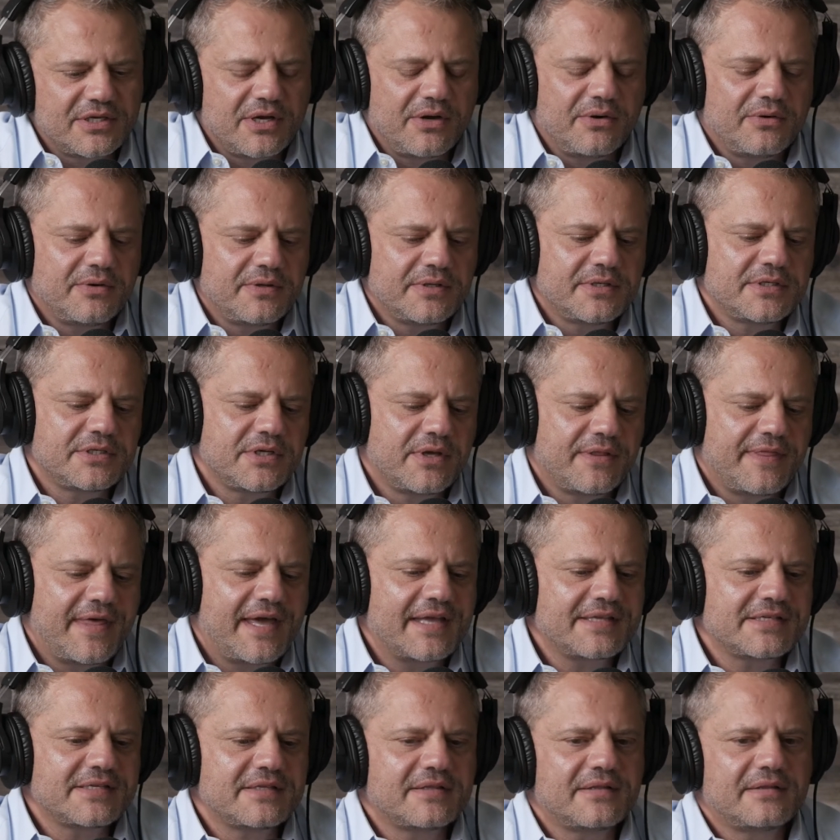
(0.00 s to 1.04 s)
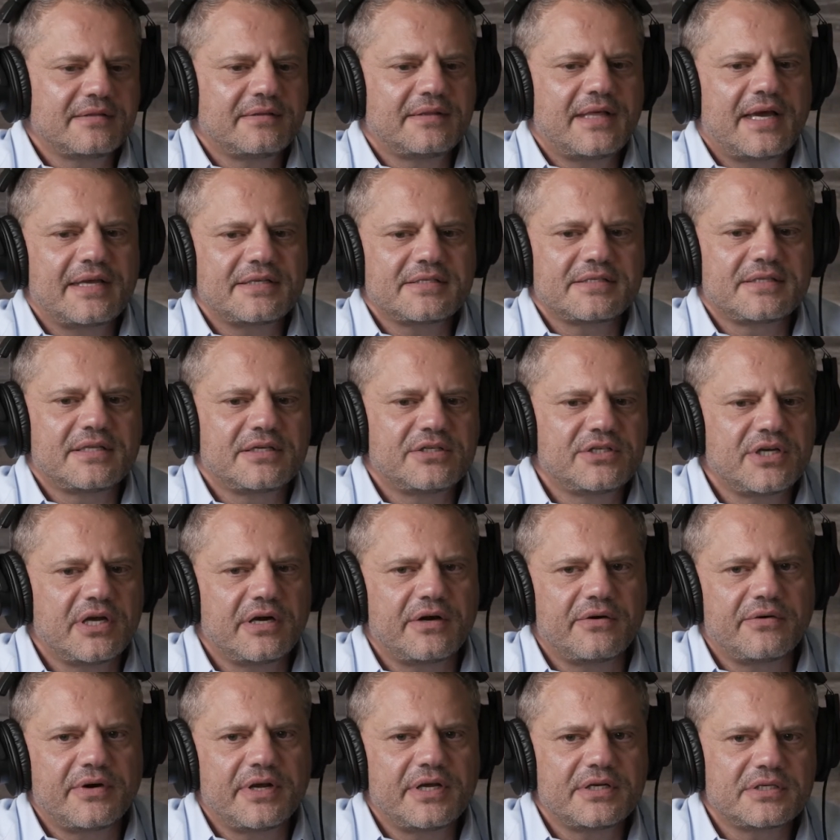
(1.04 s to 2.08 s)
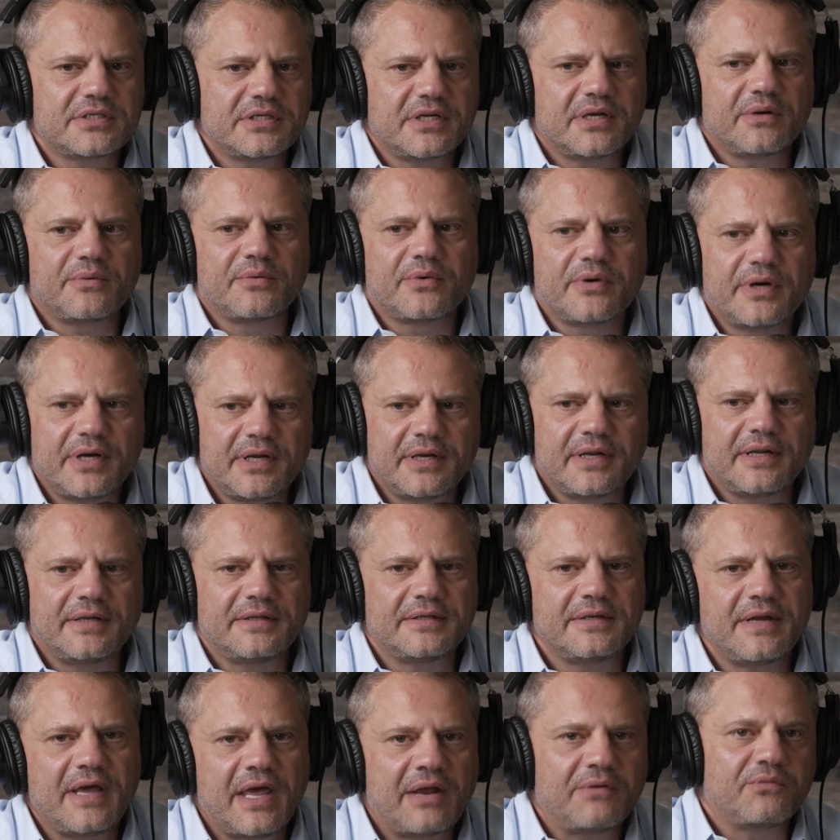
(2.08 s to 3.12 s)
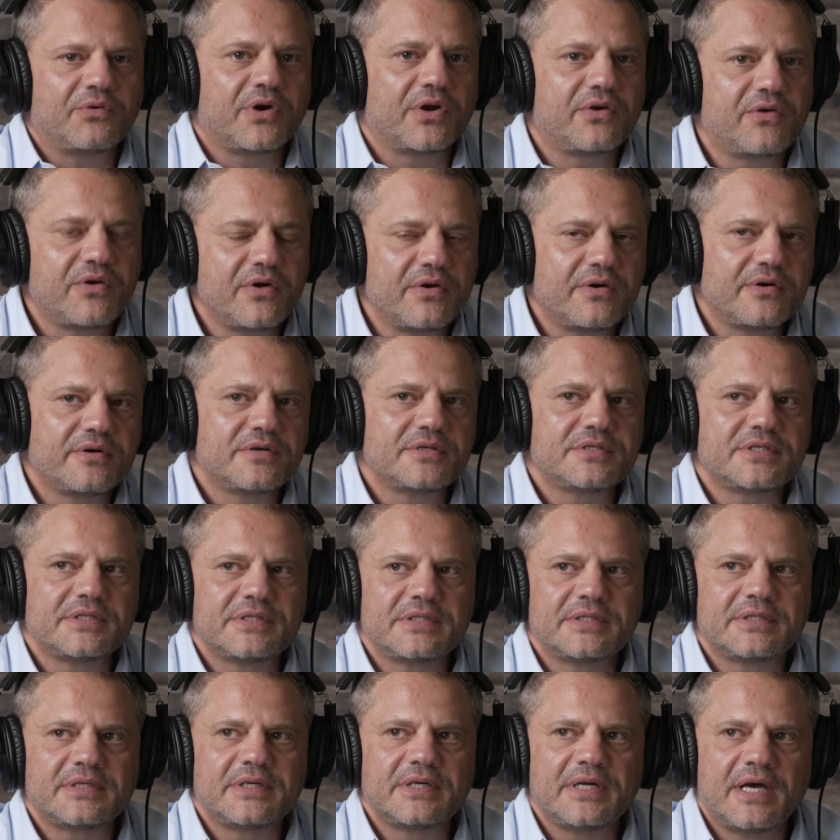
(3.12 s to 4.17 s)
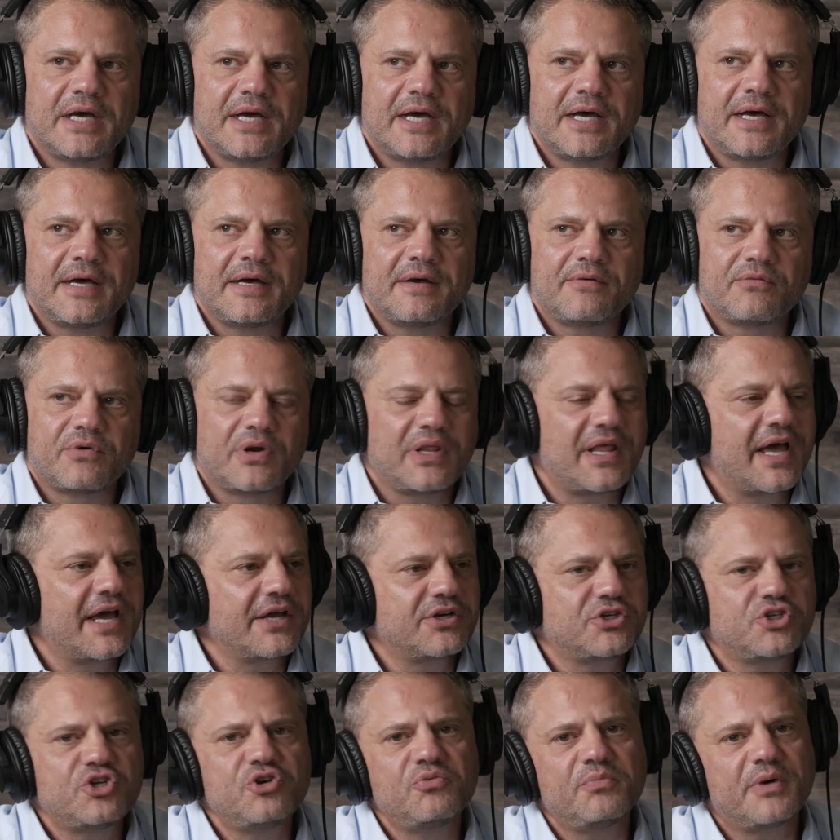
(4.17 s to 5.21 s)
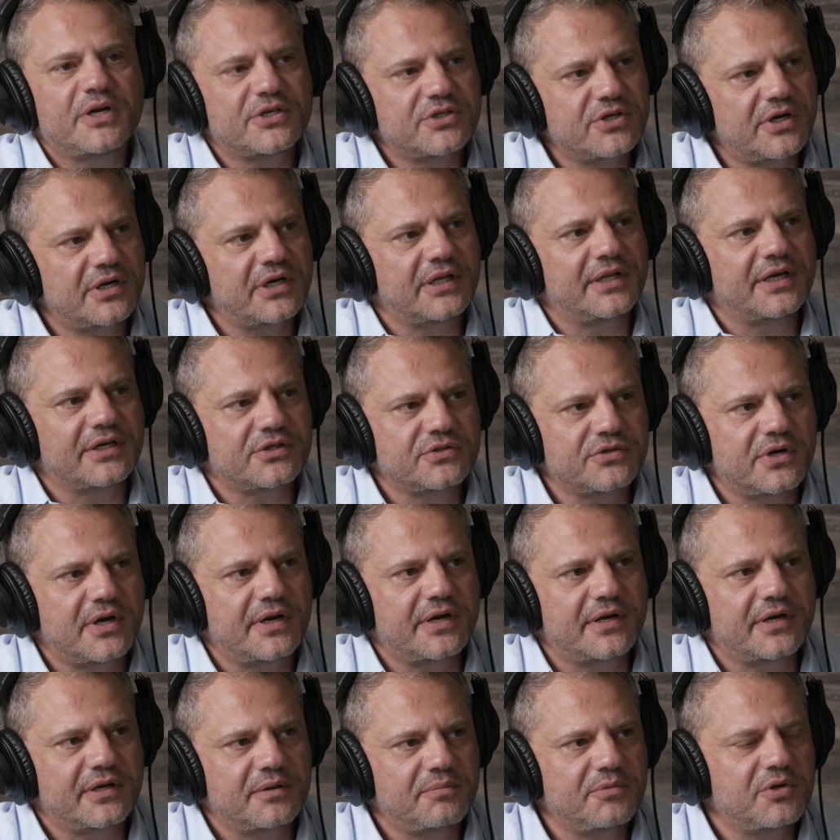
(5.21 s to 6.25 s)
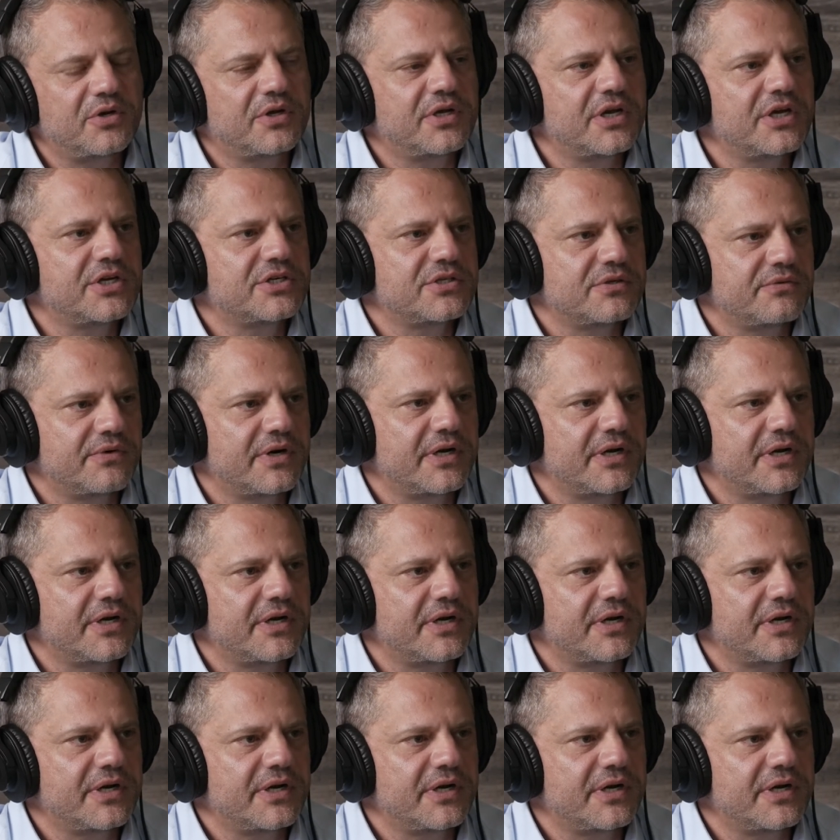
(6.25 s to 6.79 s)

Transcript: So that's the generation that we're in, and recruiters rely too much on electronic communication,